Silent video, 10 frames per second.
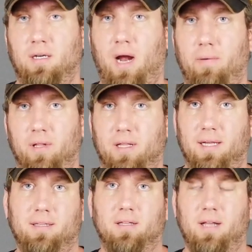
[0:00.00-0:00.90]
I really
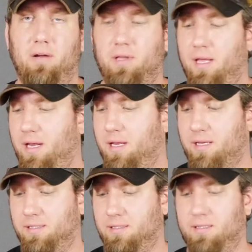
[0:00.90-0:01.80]
like the Cloud Key
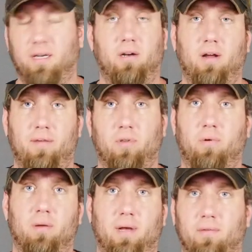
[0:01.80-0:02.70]
because then I don't have to
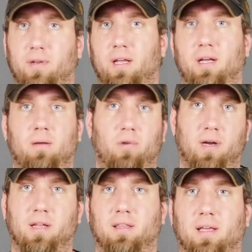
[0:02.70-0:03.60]
worry about a VM or
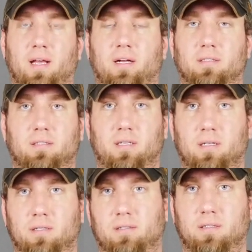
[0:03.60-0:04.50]
anything else.
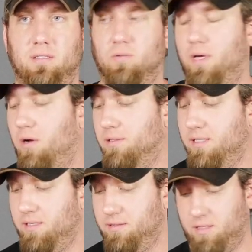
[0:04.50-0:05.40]
This is what holds
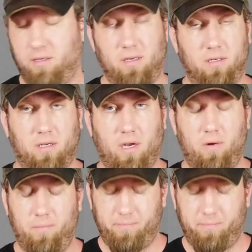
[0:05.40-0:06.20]
it. It's all good to go.